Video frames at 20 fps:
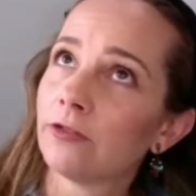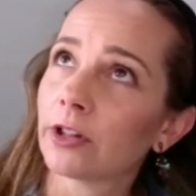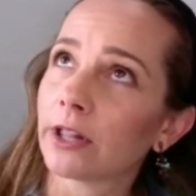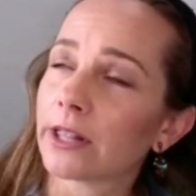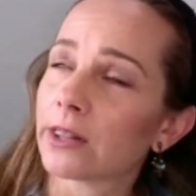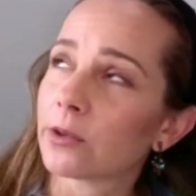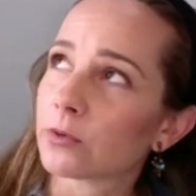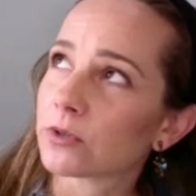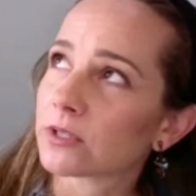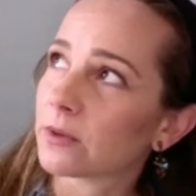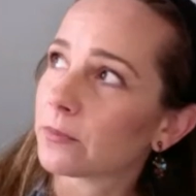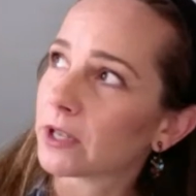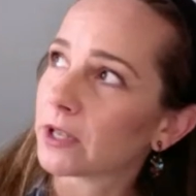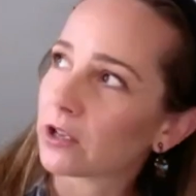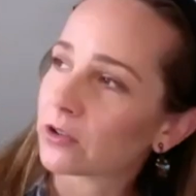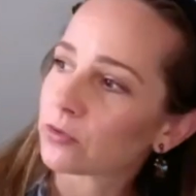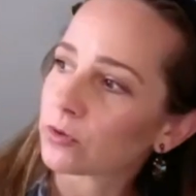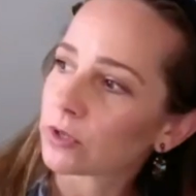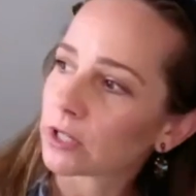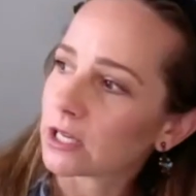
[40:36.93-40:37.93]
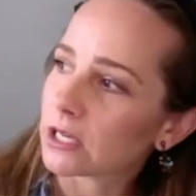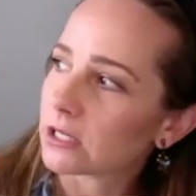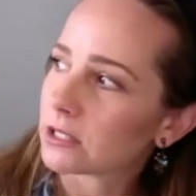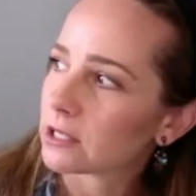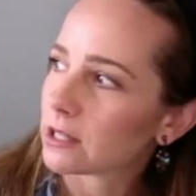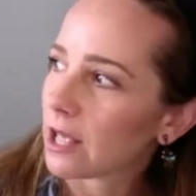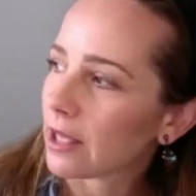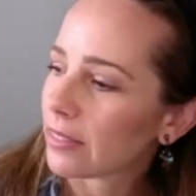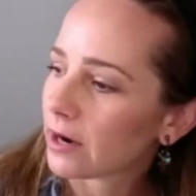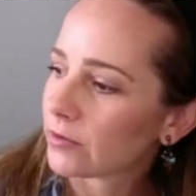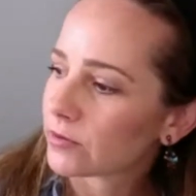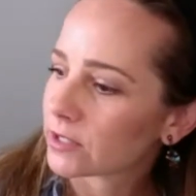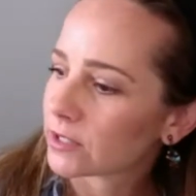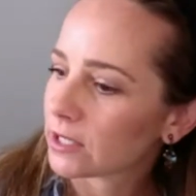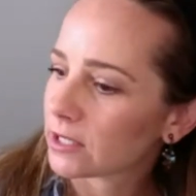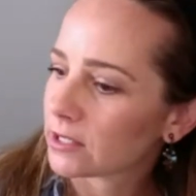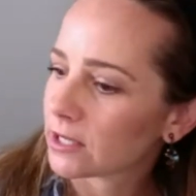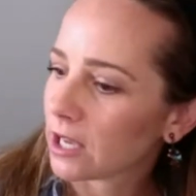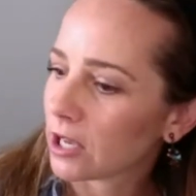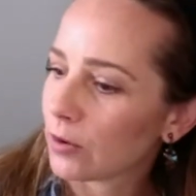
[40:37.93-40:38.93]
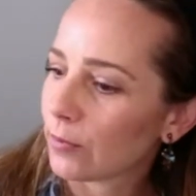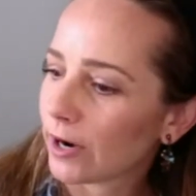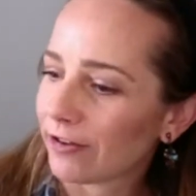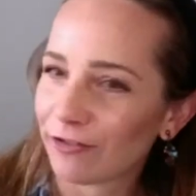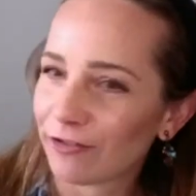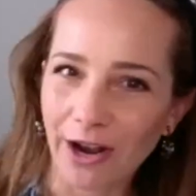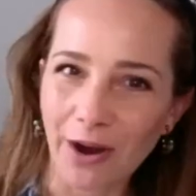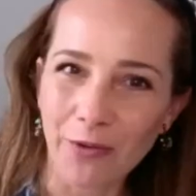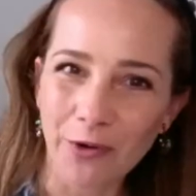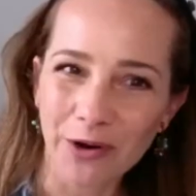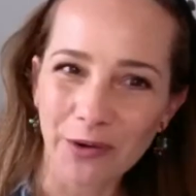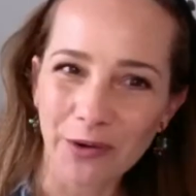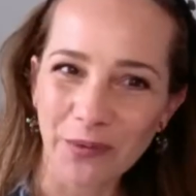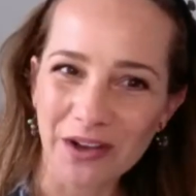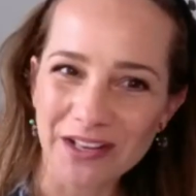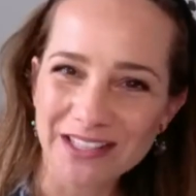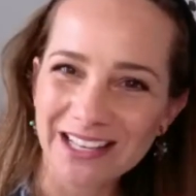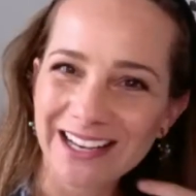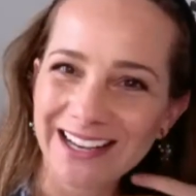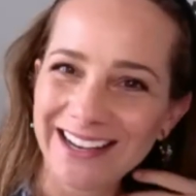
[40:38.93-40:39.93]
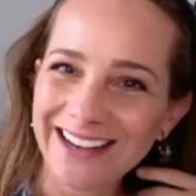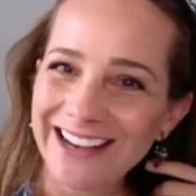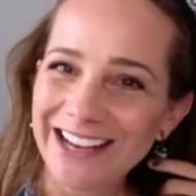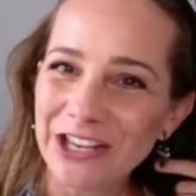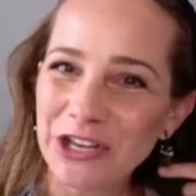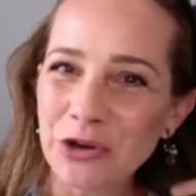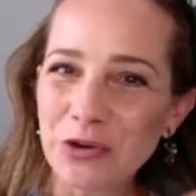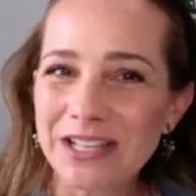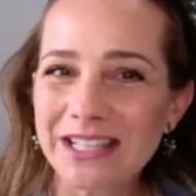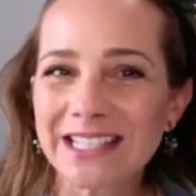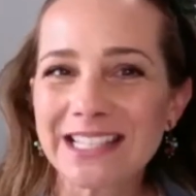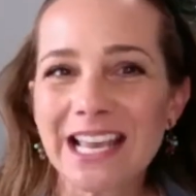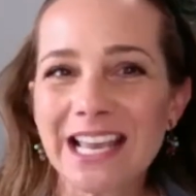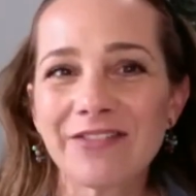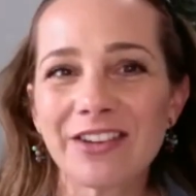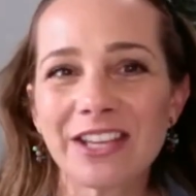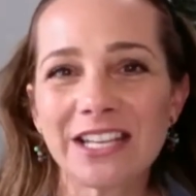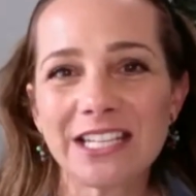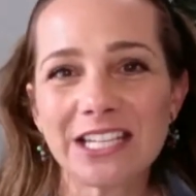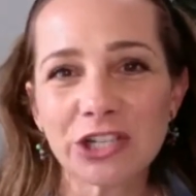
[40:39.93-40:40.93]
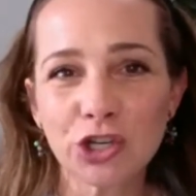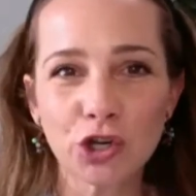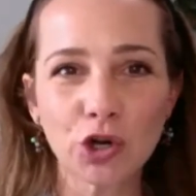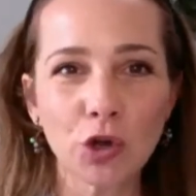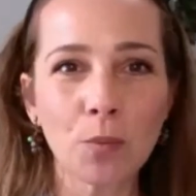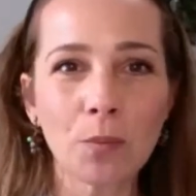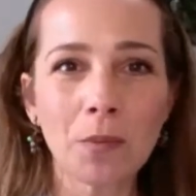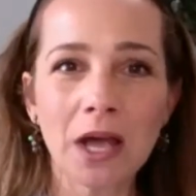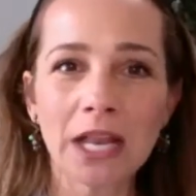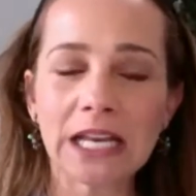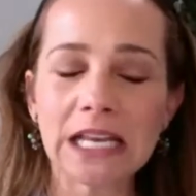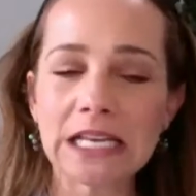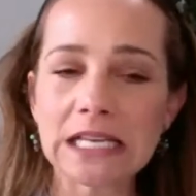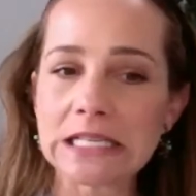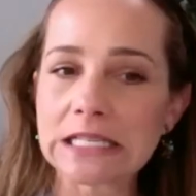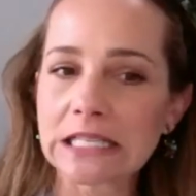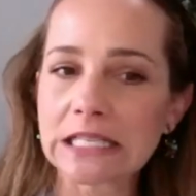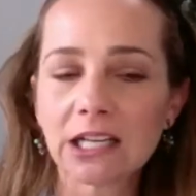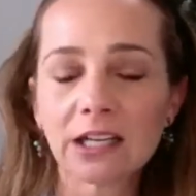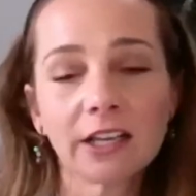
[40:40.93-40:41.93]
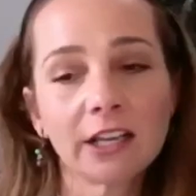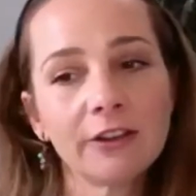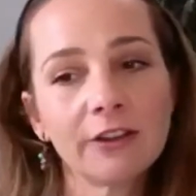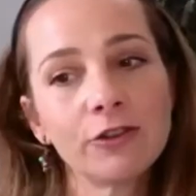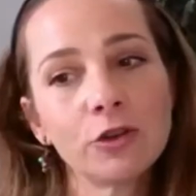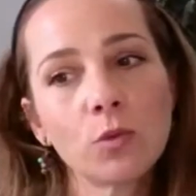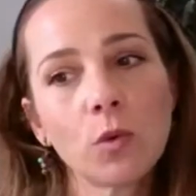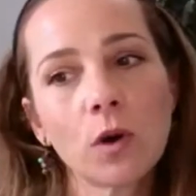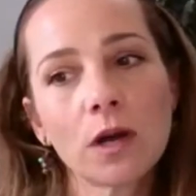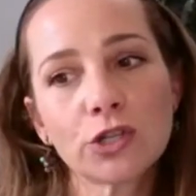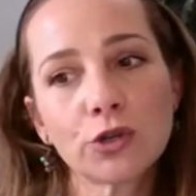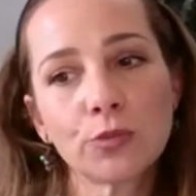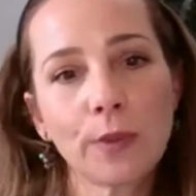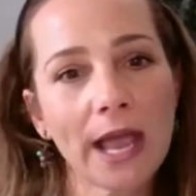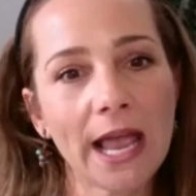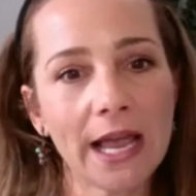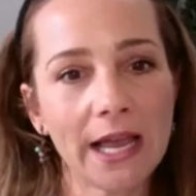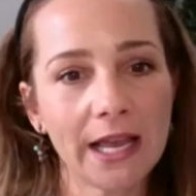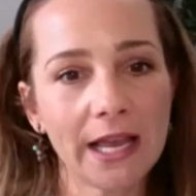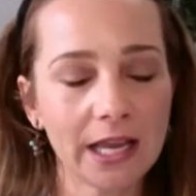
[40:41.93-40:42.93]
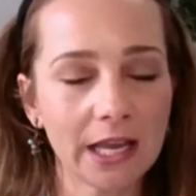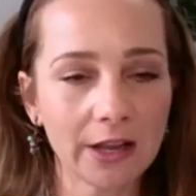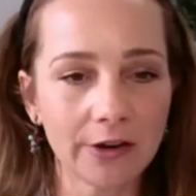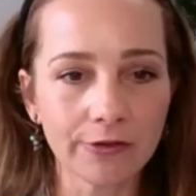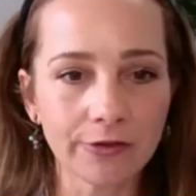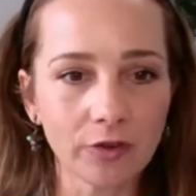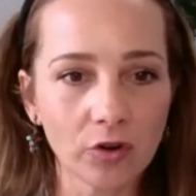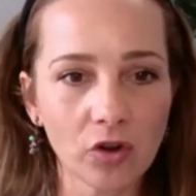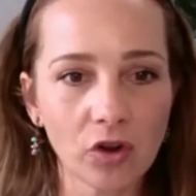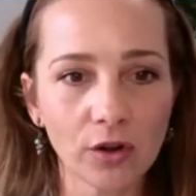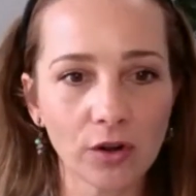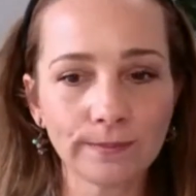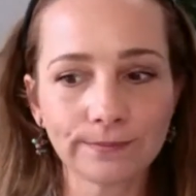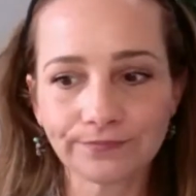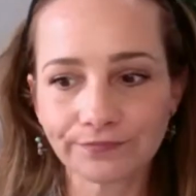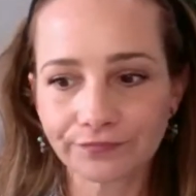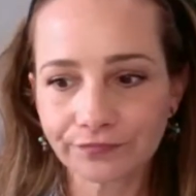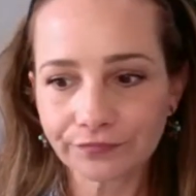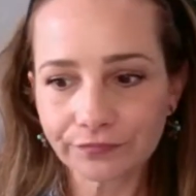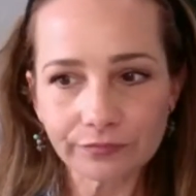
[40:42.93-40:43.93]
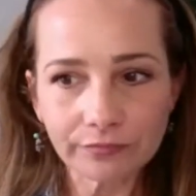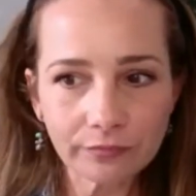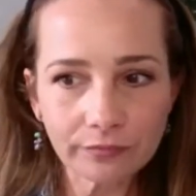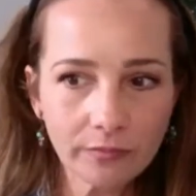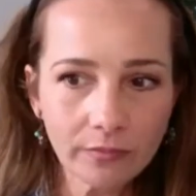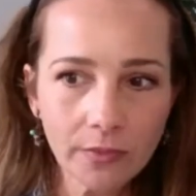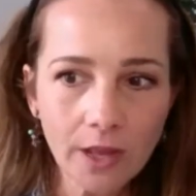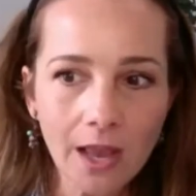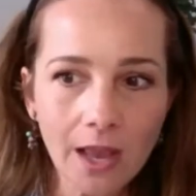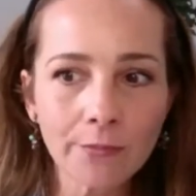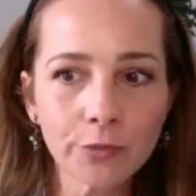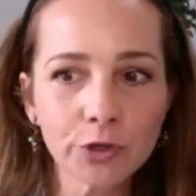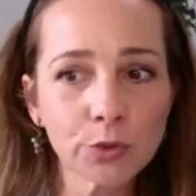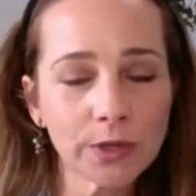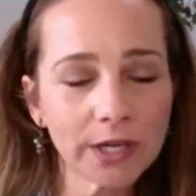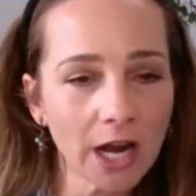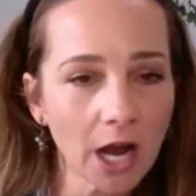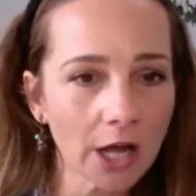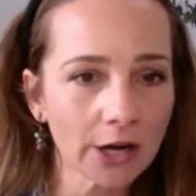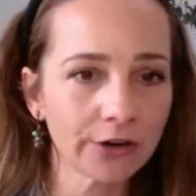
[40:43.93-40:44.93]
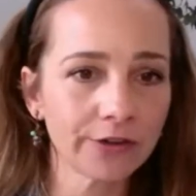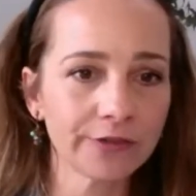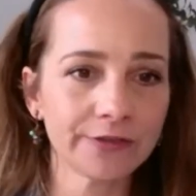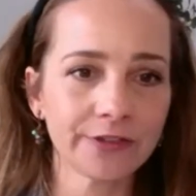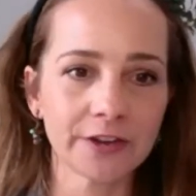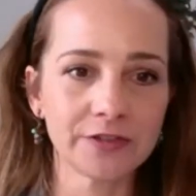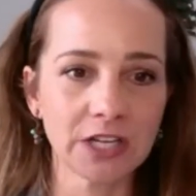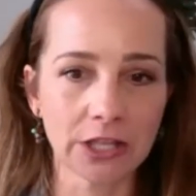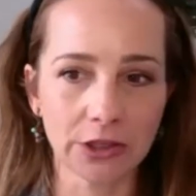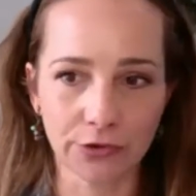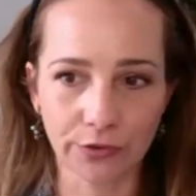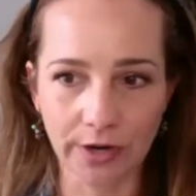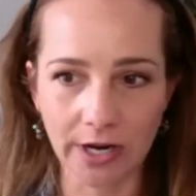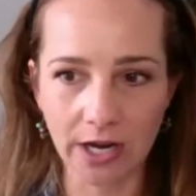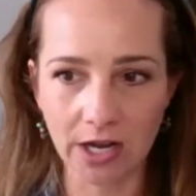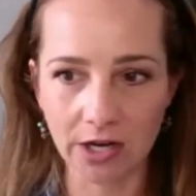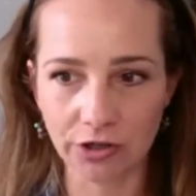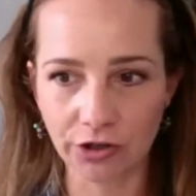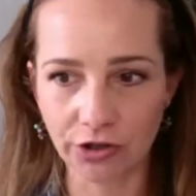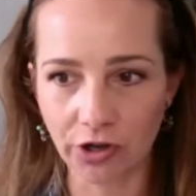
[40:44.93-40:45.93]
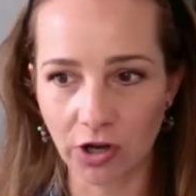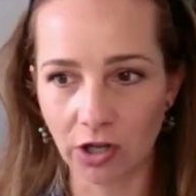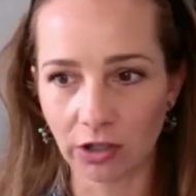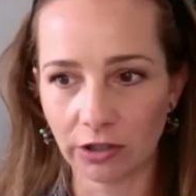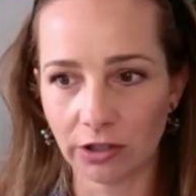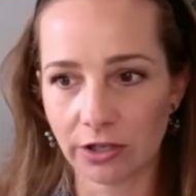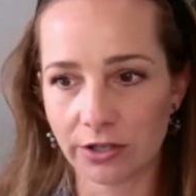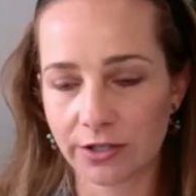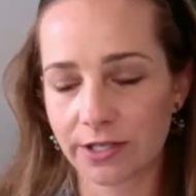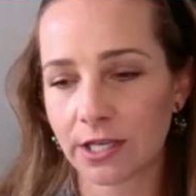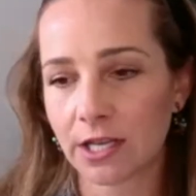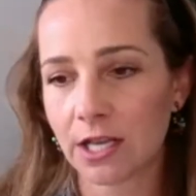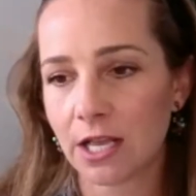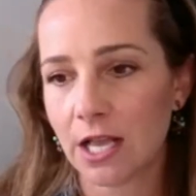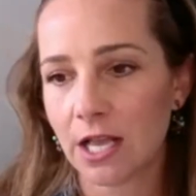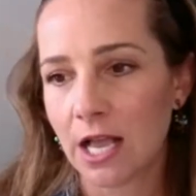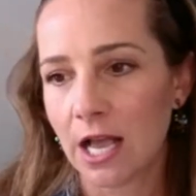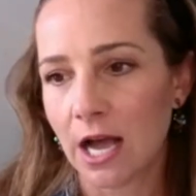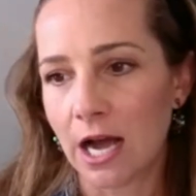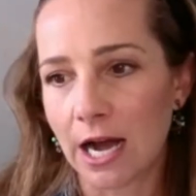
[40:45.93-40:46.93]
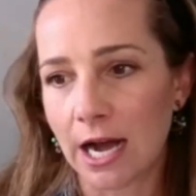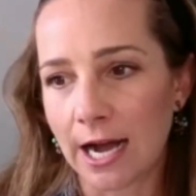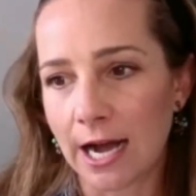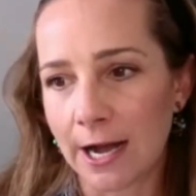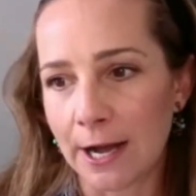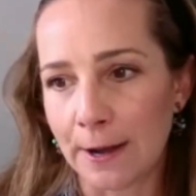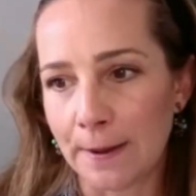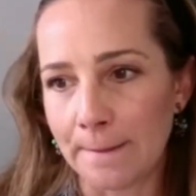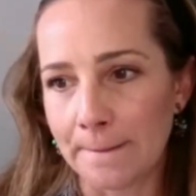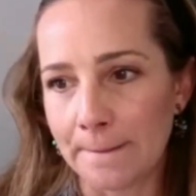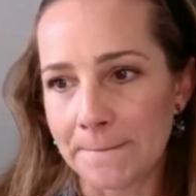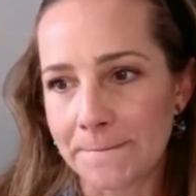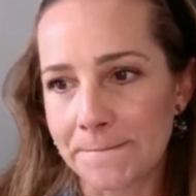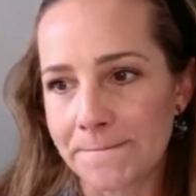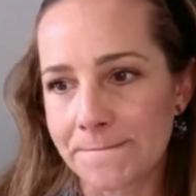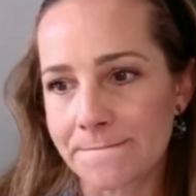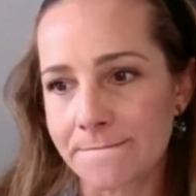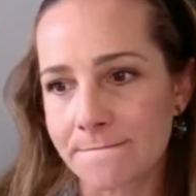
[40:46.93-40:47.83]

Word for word: feel like there was something else related to that that I was going to tell you, but I forgot what it was. You can save additional monies if you want to pay in full between 150 and $300. Um,